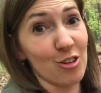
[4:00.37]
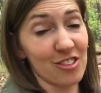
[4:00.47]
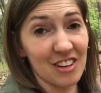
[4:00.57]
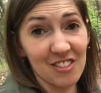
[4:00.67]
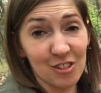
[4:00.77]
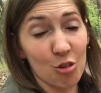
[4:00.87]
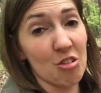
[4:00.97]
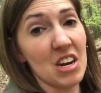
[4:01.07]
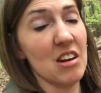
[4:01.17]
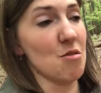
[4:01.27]
or
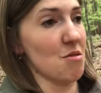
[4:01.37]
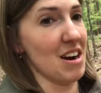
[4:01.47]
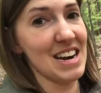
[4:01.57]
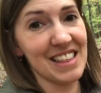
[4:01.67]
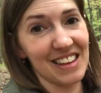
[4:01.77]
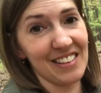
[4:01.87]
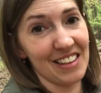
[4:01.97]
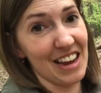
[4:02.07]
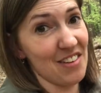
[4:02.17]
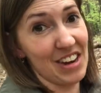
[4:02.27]
sunscreen or anything
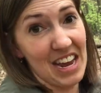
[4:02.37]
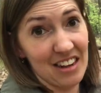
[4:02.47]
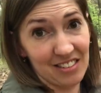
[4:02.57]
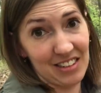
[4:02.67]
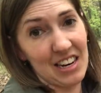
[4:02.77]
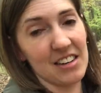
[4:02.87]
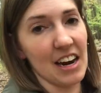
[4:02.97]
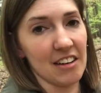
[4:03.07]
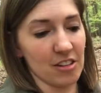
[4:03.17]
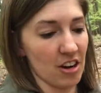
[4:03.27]
like that, even hand
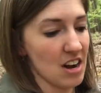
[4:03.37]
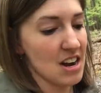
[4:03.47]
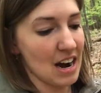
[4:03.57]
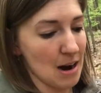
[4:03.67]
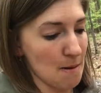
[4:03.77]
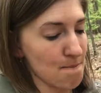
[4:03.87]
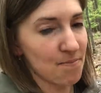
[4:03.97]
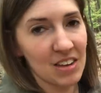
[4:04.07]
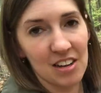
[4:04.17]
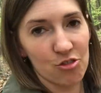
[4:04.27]
sanitizer, um,
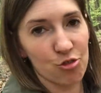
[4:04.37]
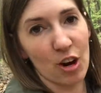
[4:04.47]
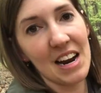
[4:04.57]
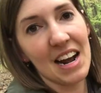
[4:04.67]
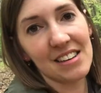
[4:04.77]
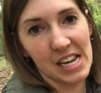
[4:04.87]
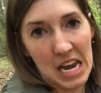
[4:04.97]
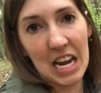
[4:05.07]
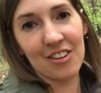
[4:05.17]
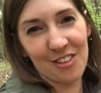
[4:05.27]
try not to
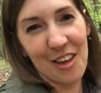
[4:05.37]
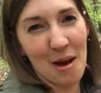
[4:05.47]
handle